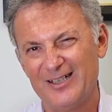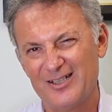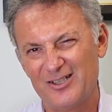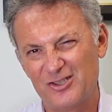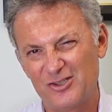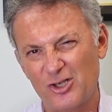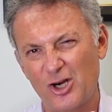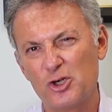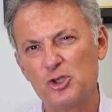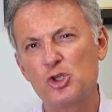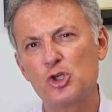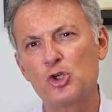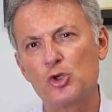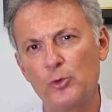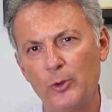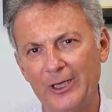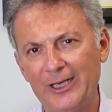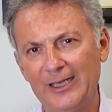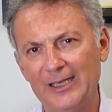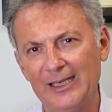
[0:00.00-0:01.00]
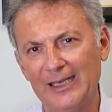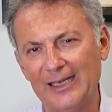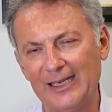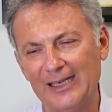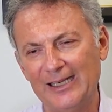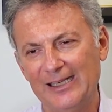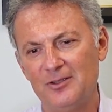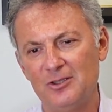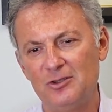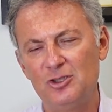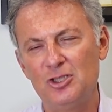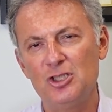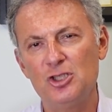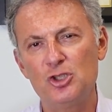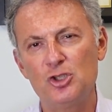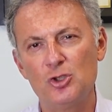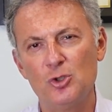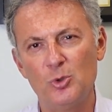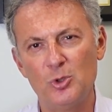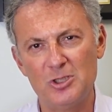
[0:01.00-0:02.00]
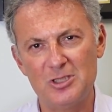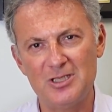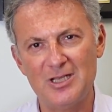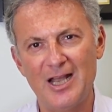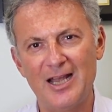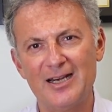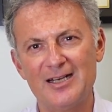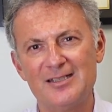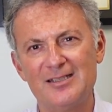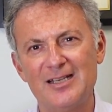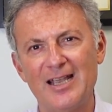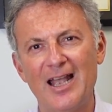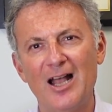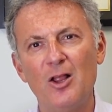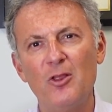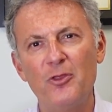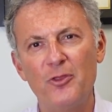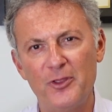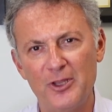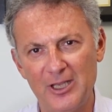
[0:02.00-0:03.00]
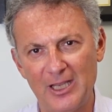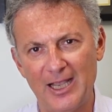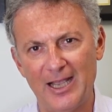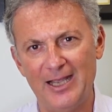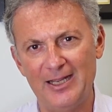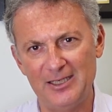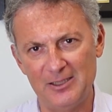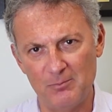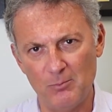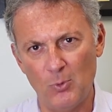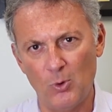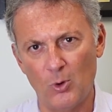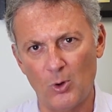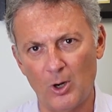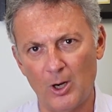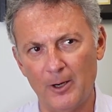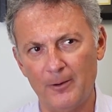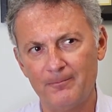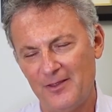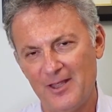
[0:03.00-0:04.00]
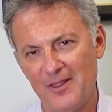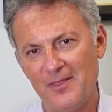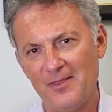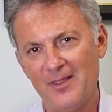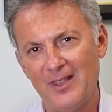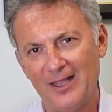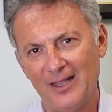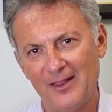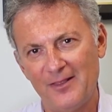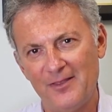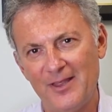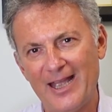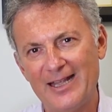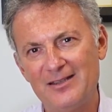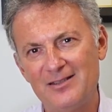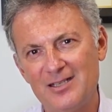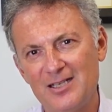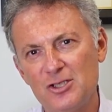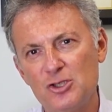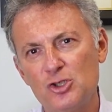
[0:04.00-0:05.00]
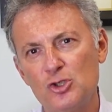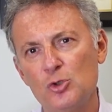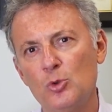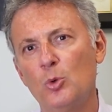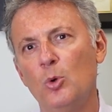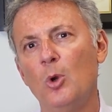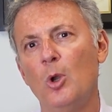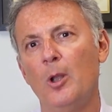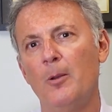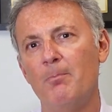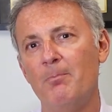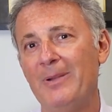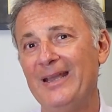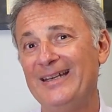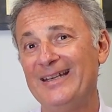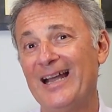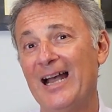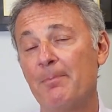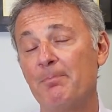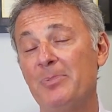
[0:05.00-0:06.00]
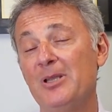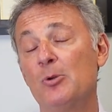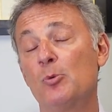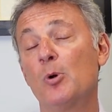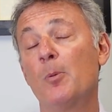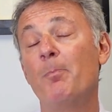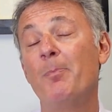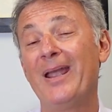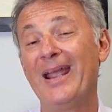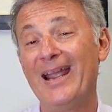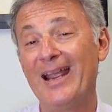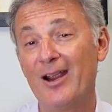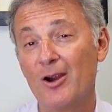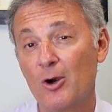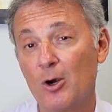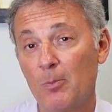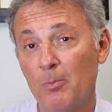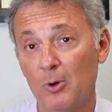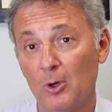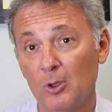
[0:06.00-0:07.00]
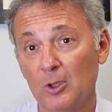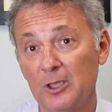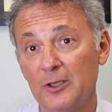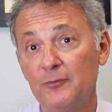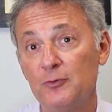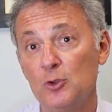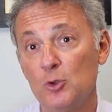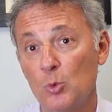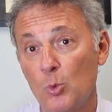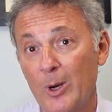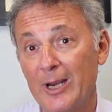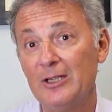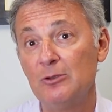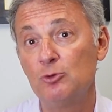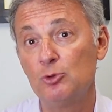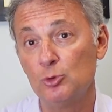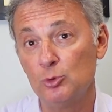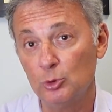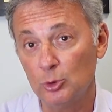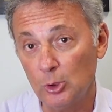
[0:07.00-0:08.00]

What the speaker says: starts shrinking, the tissue is not as healthy anymore, then that tissue may not be repairable if you wait too